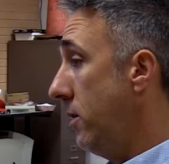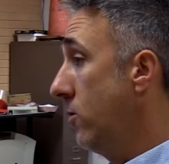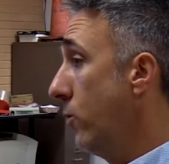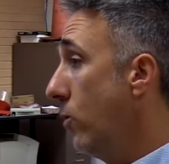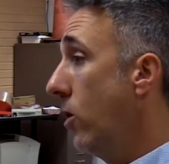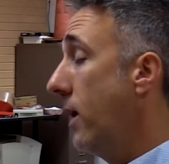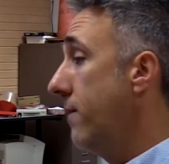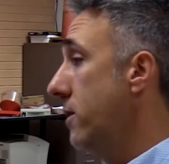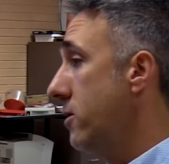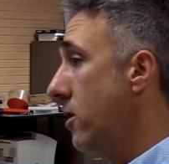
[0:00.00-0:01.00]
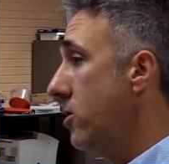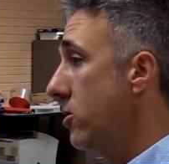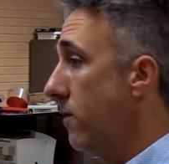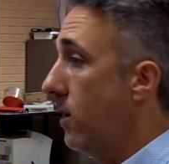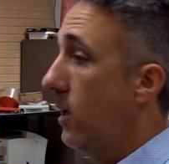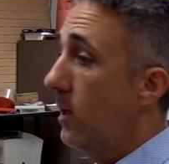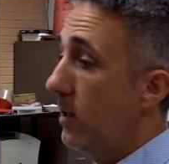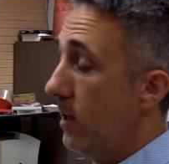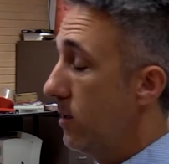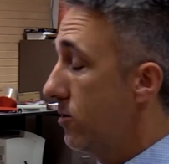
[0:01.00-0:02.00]
we will have the discussion. If a
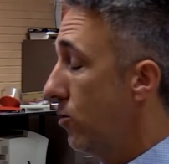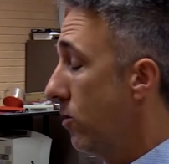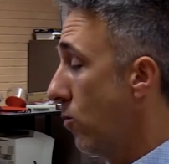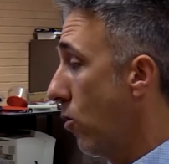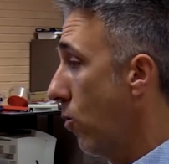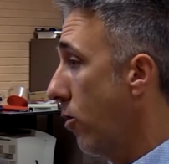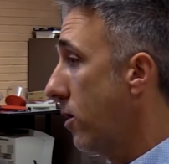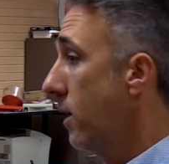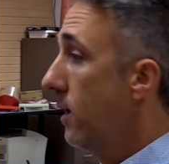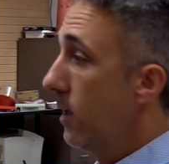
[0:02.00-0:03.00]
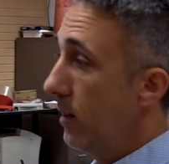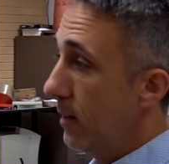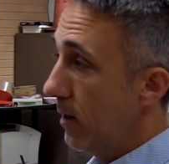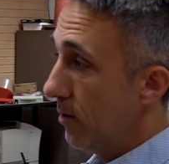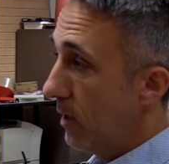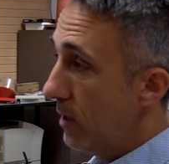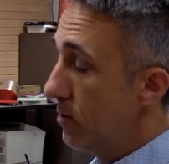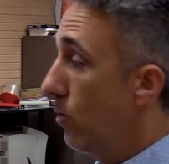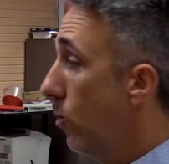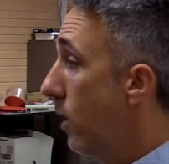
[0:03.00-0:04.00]
kid is doing more work than other
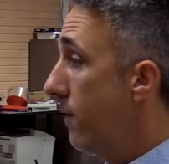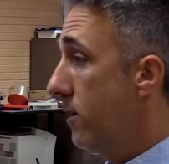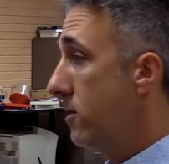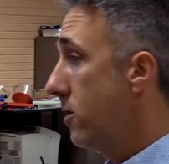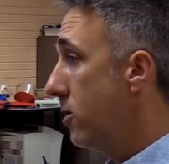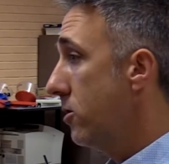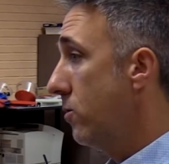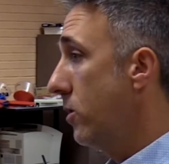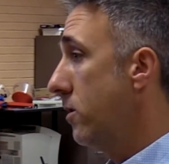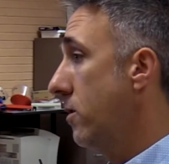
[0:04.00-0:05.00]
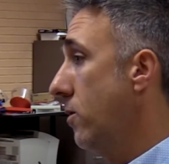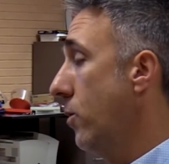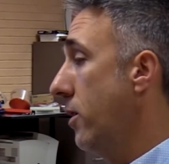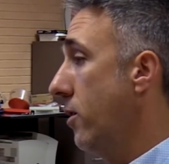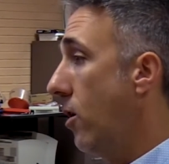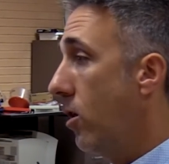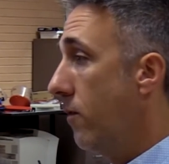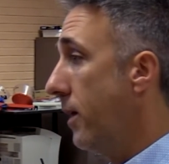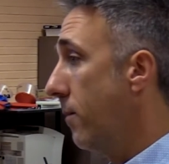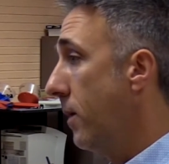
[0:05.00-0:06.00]
kids, we'll have the discussion with all
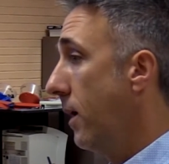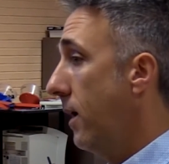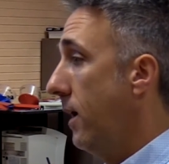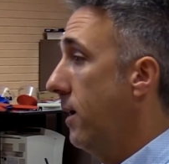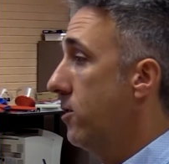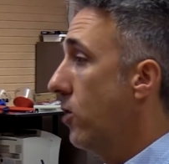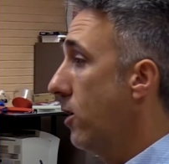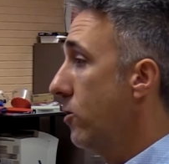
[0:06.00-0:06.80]
of them and try to